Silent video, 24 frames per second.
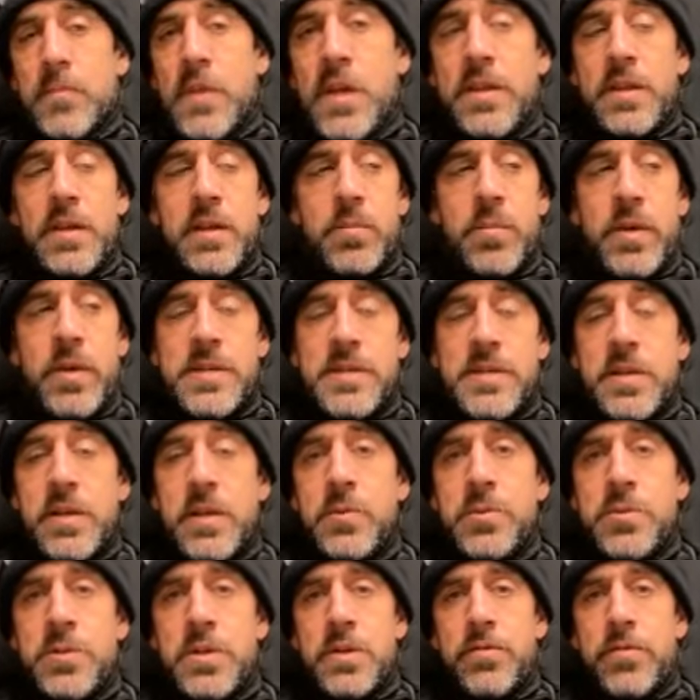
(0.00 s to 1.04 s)
I think it makes a
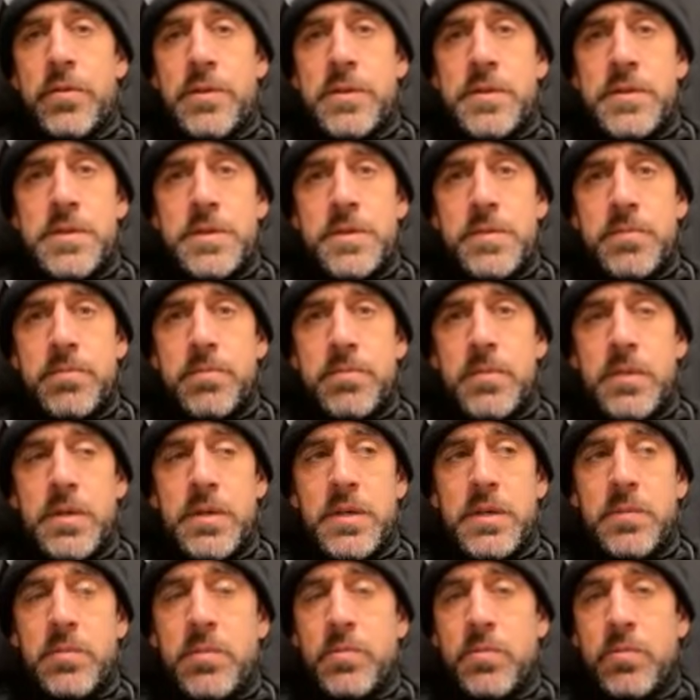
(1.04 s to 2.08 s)
huge difference.
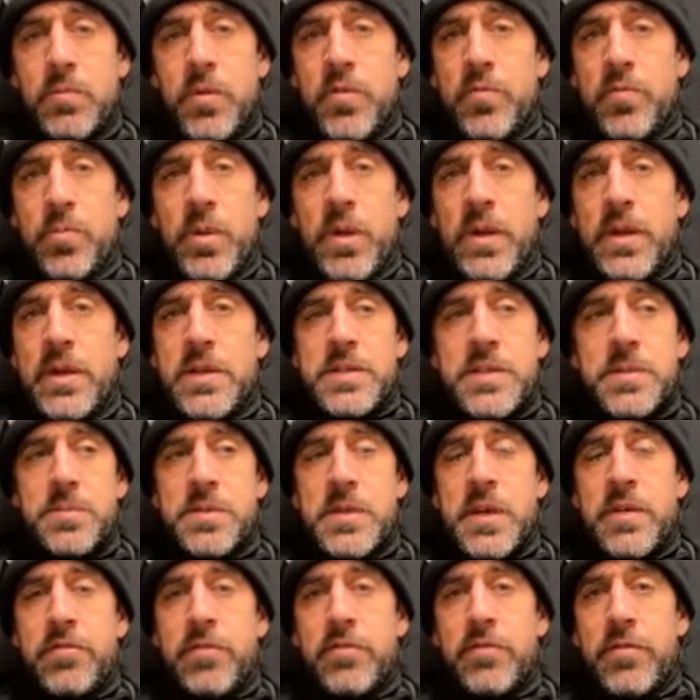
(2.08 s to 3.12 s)
We've played in some
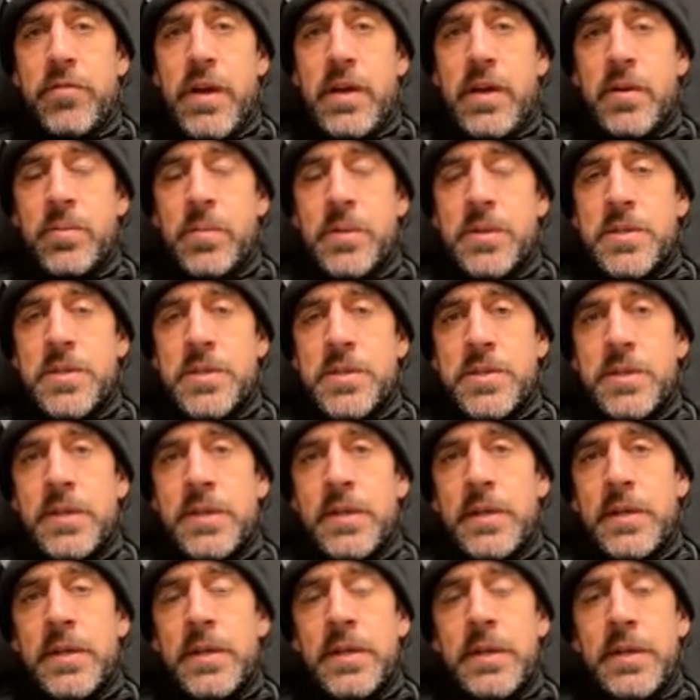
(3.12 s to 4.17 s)
tough environments
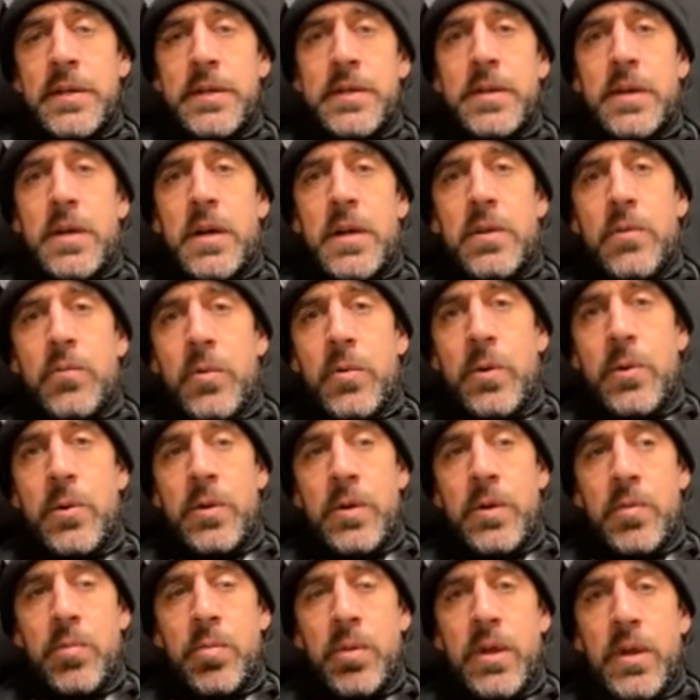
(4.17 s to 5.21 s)
on the road
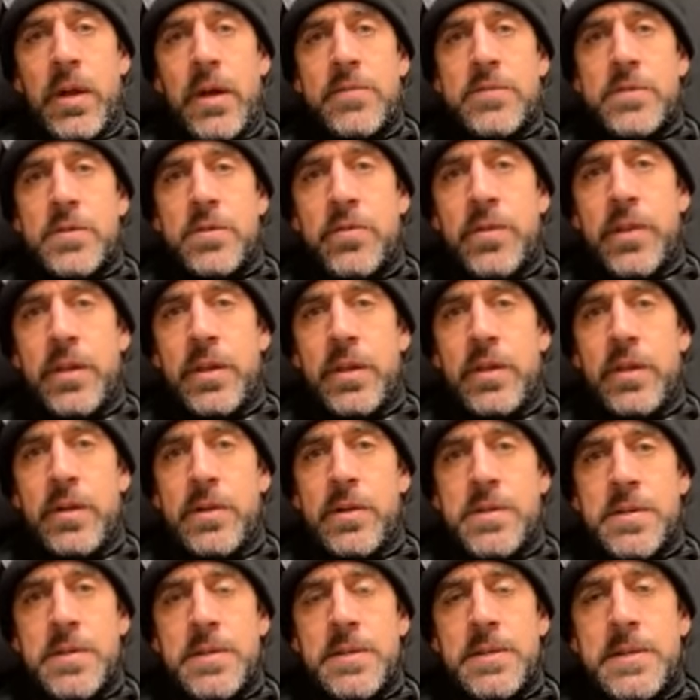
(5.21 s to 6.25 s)
in the playoffs over the
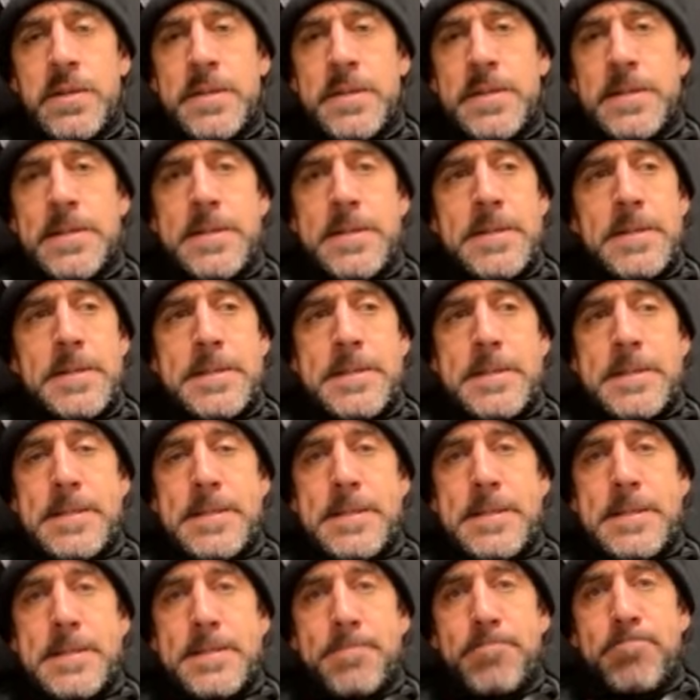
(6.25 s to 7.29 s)
years, and
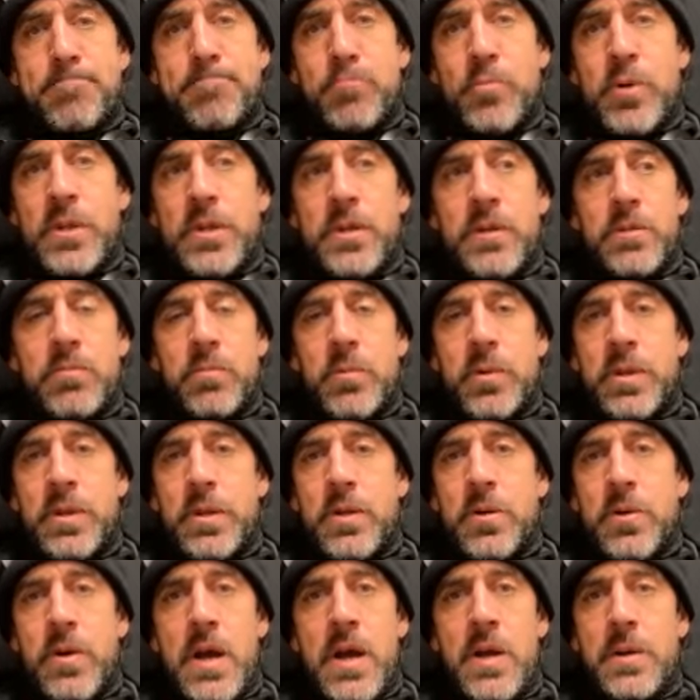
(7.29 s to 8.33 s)
when the
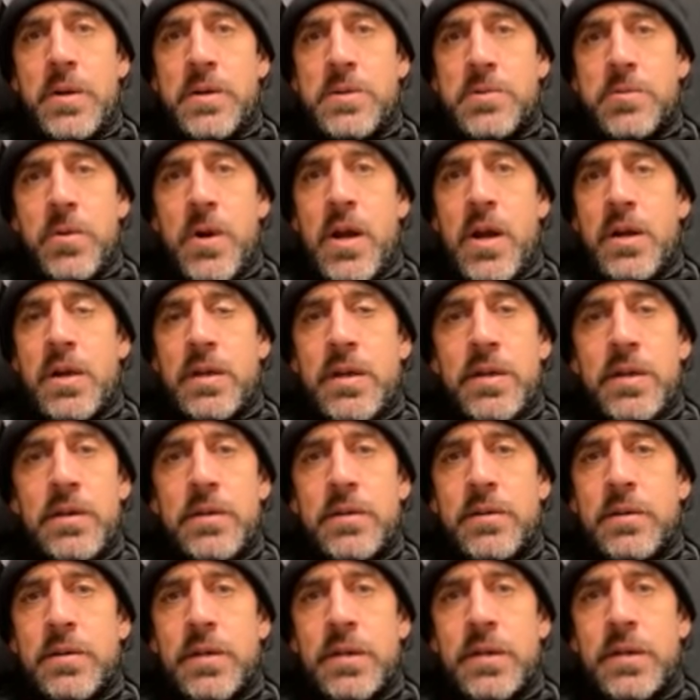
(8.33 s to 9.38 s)
crowd is
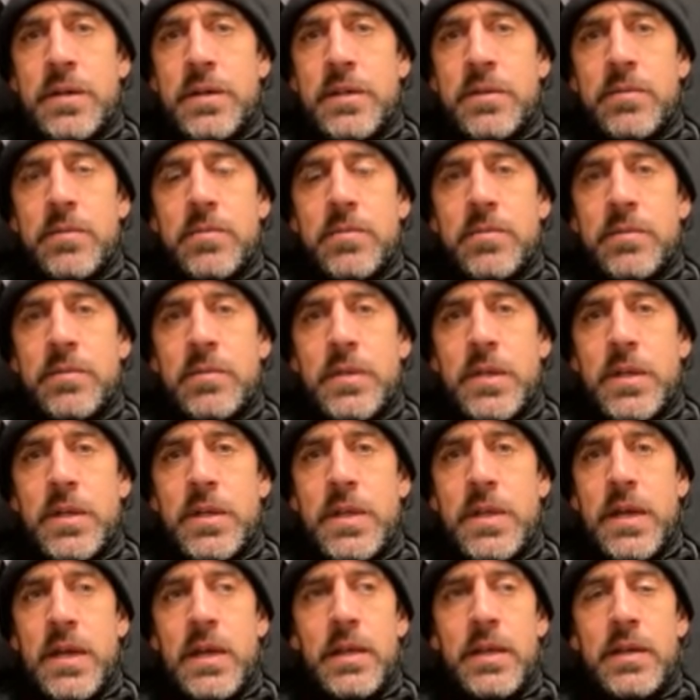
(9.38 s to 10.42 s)
rocking
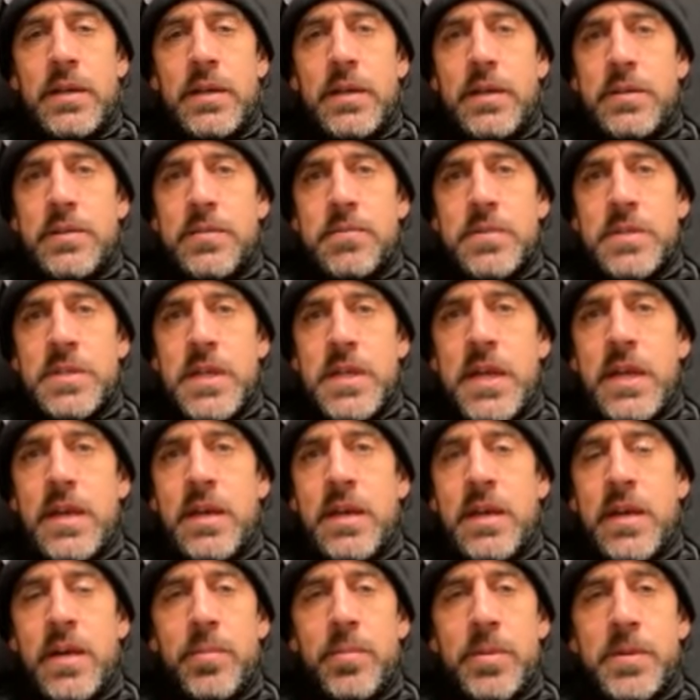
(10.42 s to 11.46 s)
and yelling and standing
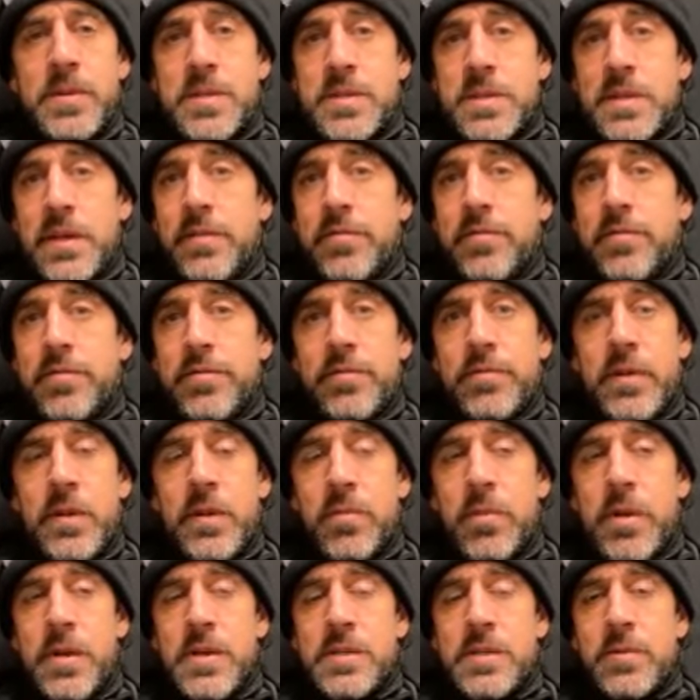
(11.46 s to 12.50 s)
up, it's tough. You know,
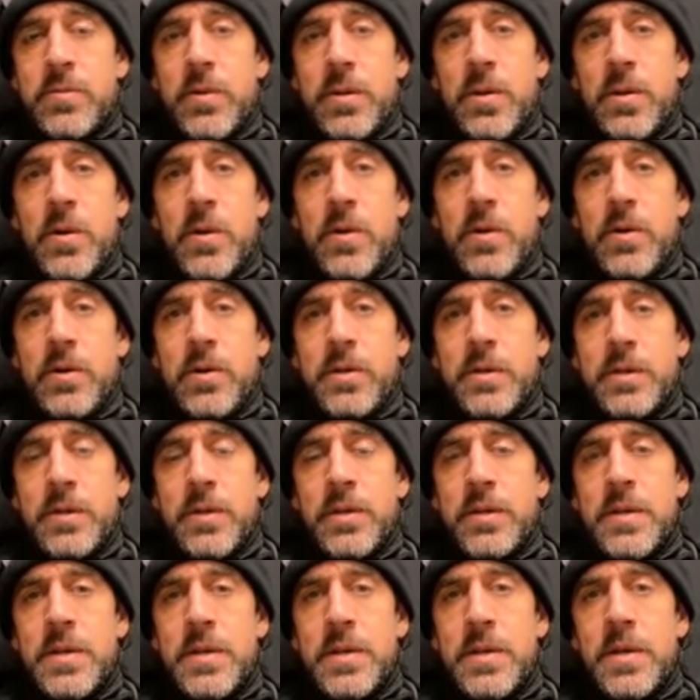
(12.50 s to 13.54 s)
it makes it really hard on the
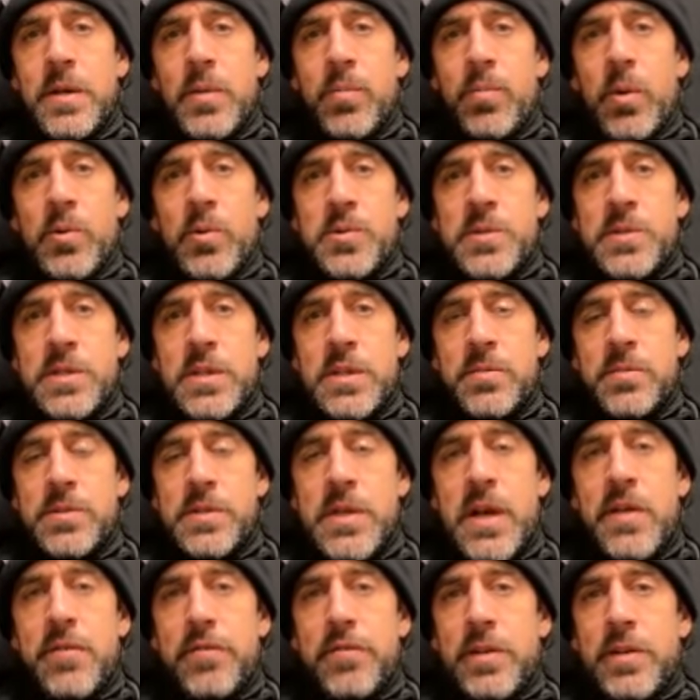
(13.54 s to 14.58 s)
opposing team's
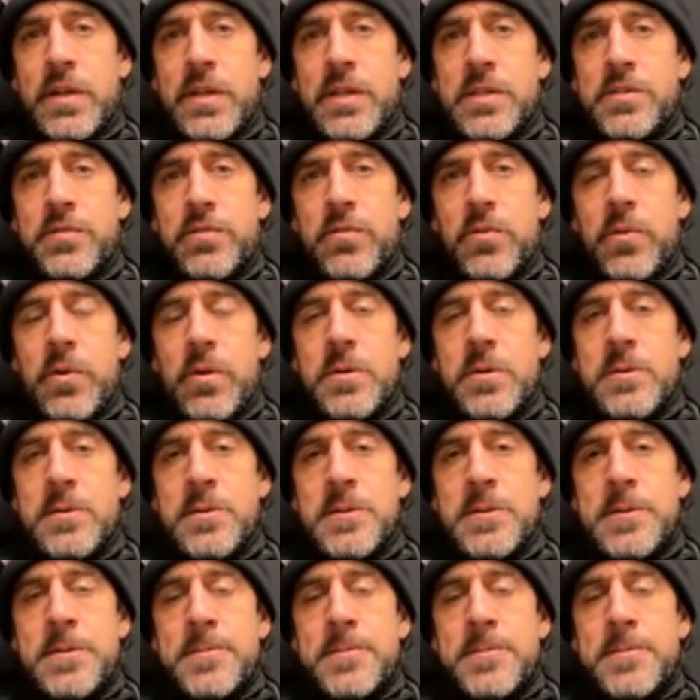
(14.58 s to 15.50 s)
offense for,